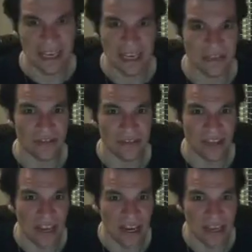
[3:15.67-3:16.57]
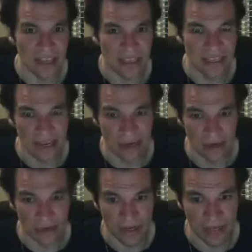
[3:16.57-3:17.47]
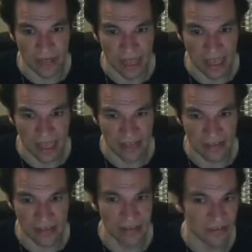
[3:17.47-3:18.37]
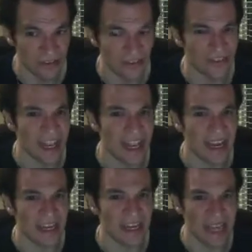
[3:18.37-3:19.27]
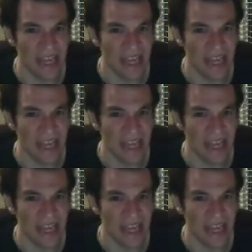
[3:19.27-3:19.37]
Each cell in the grid has certain